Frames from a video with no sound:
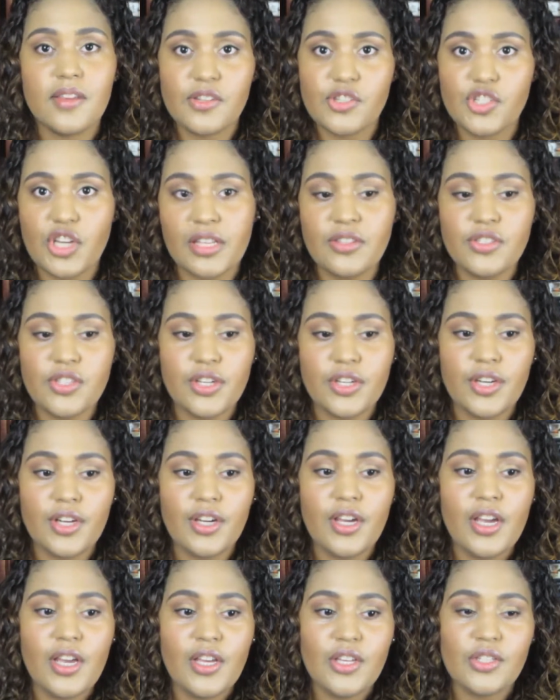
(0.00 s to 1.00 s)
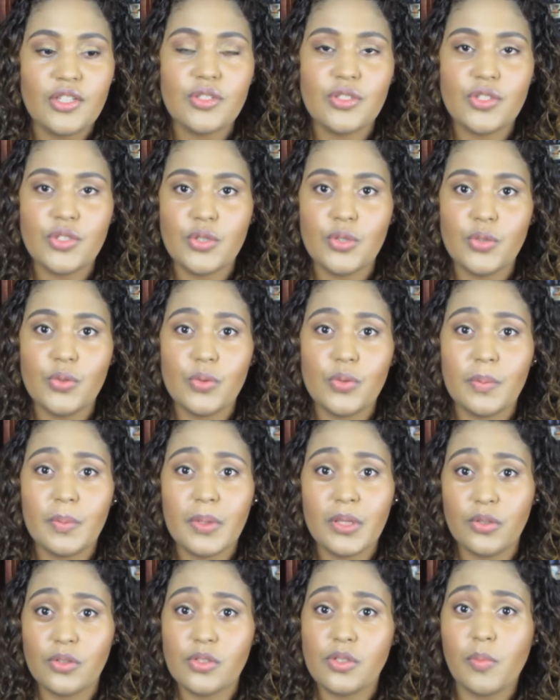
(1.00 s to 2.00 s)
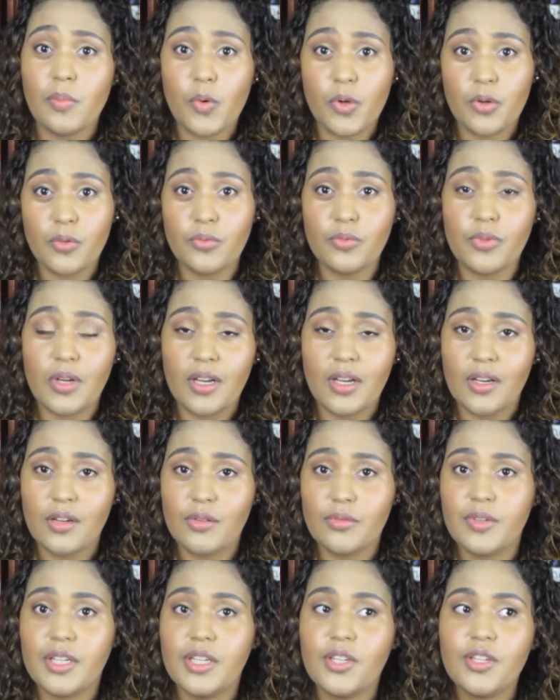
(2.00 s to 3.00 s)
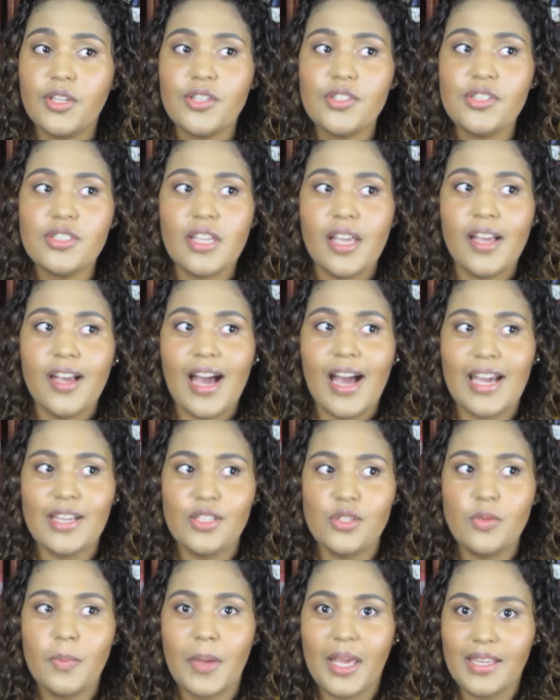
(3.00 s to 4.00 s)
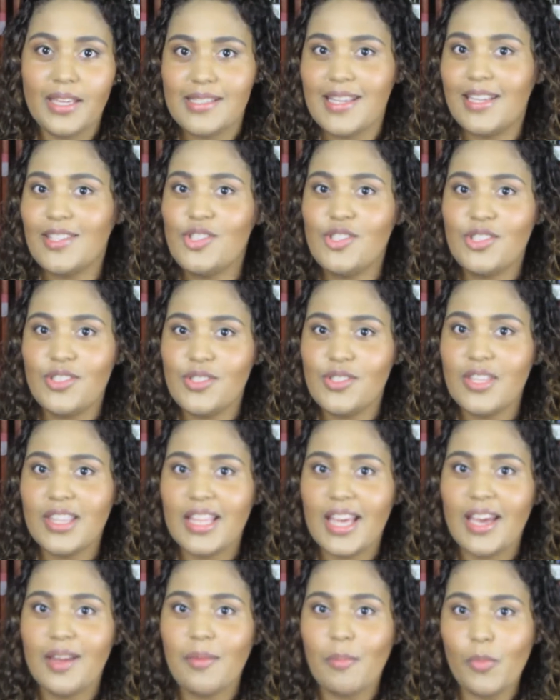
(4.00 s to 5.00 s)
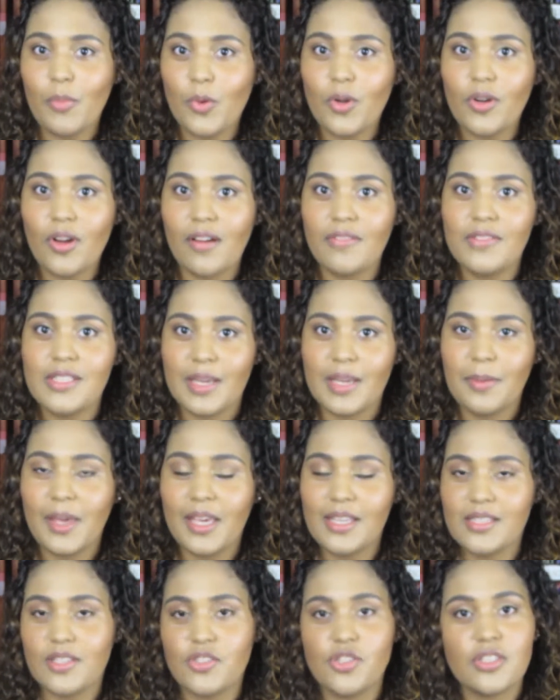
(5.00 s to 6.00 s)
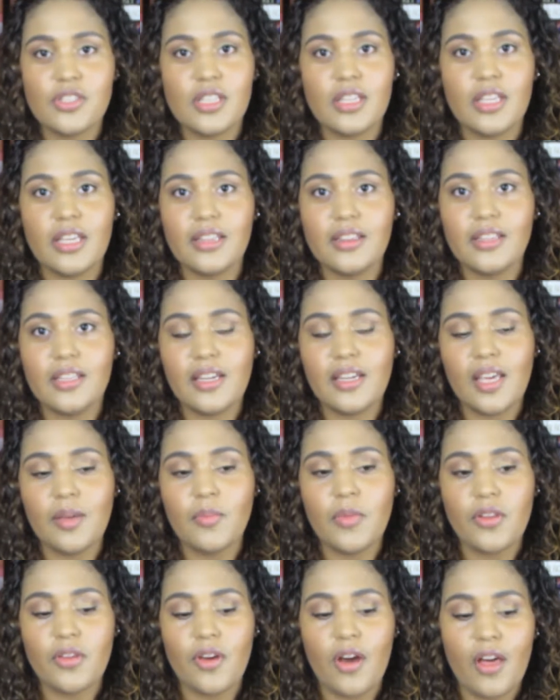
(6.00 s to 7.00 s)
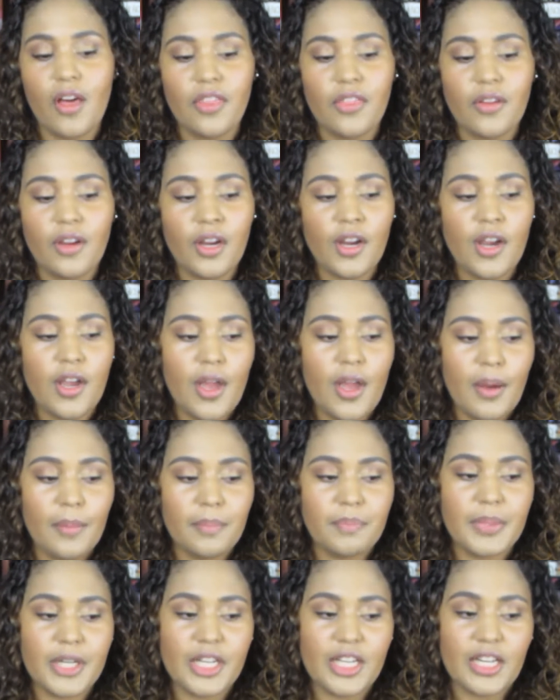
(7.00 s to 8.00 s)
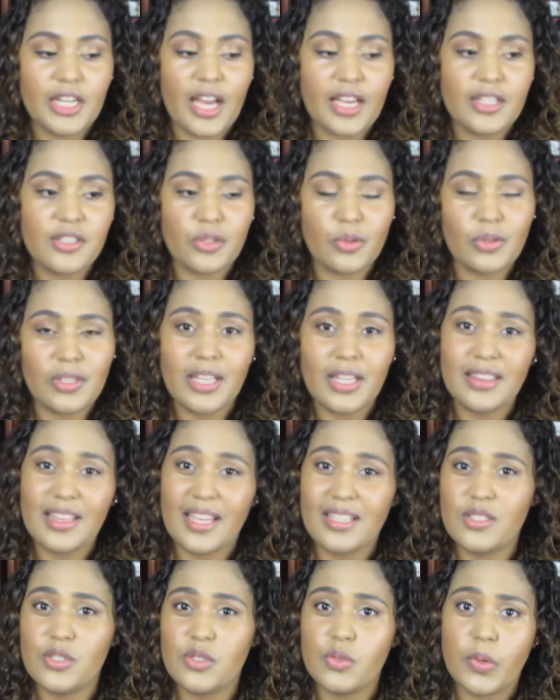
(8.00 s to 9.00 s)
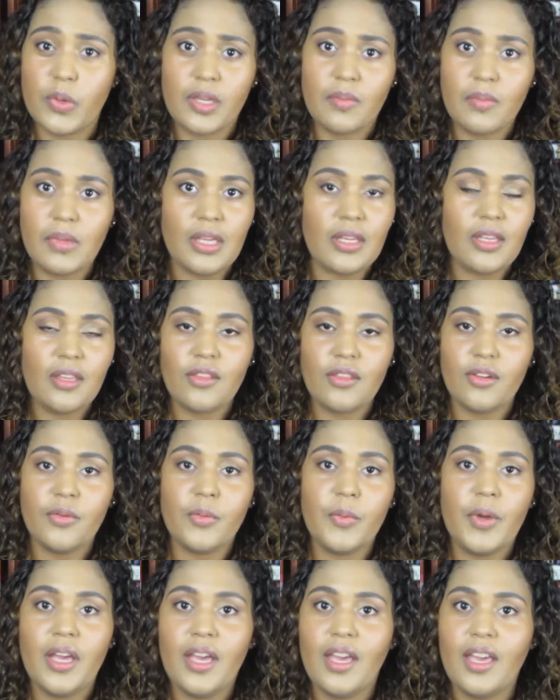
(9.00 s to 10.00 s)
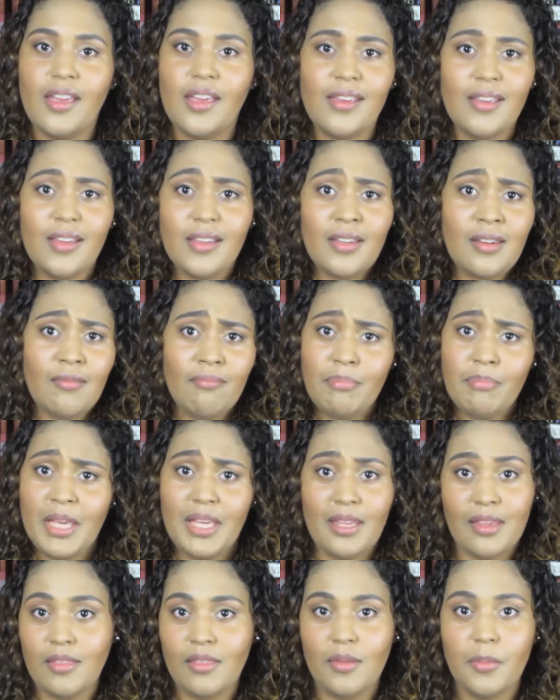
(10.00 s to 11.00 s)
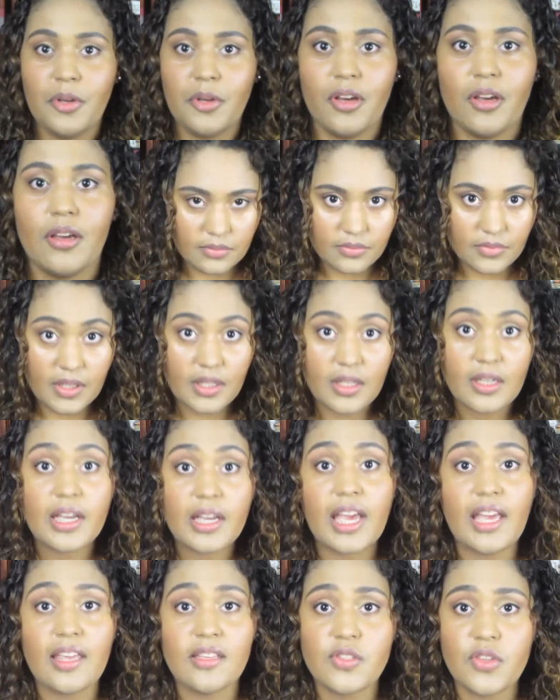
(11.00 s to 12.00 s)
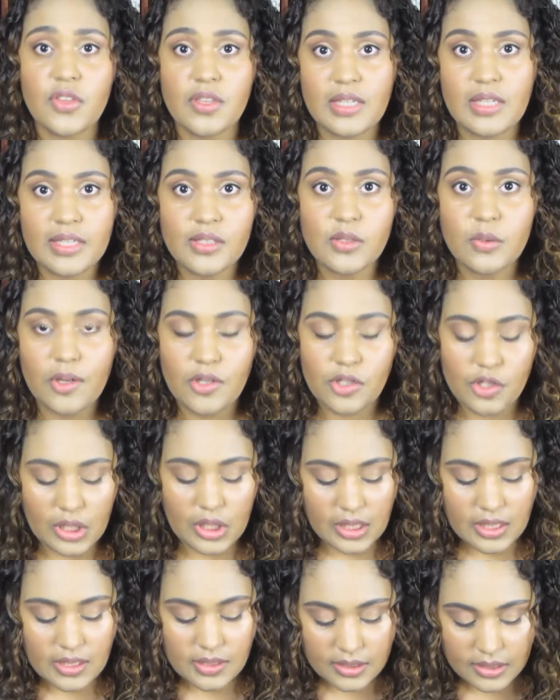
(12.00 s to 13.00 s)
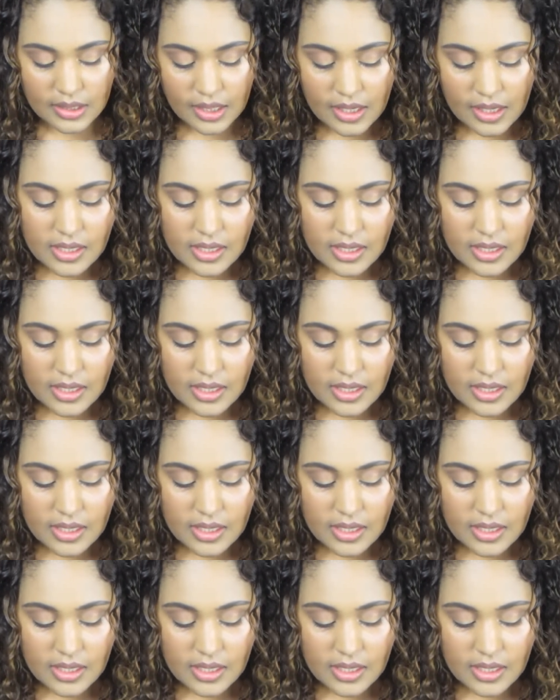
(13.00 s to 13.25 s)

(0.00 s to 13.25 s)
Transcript: gender to appeal to more readers, I do pay attention to that more often. I pay attention to like the name of the author, but I don't let that sway me either way in picking the book. Okay, so the next question is,